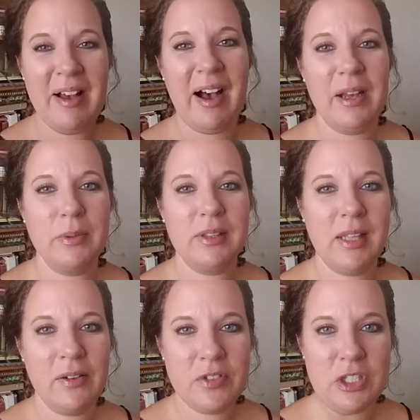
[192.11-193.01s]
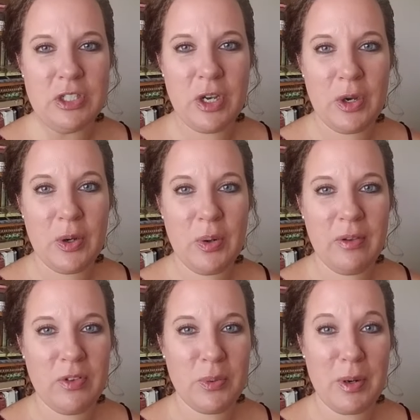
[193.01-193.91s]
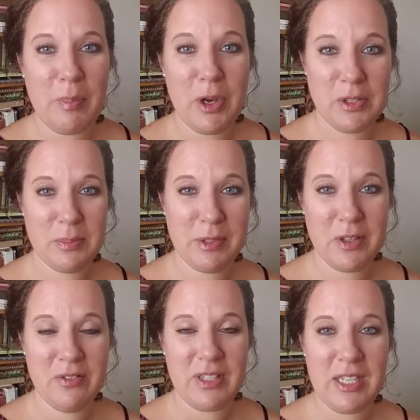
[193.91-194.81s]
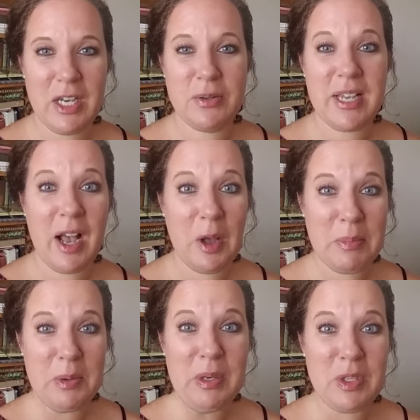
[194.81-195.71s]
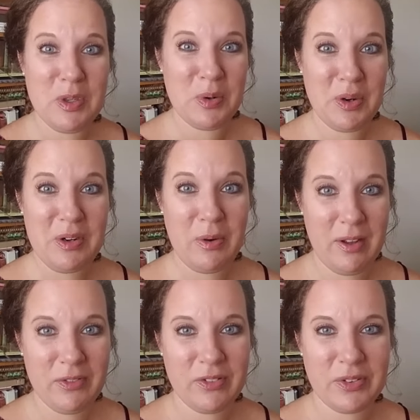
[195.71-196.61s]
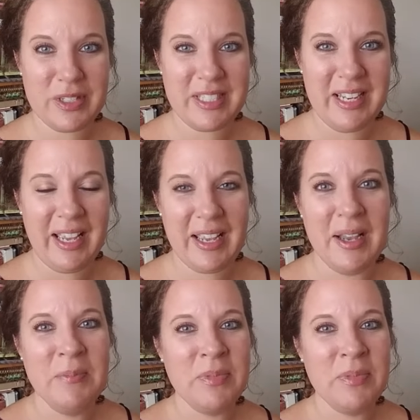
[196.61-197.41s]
I would love to know if you want to post below the video. Tell me what you're grateful for today.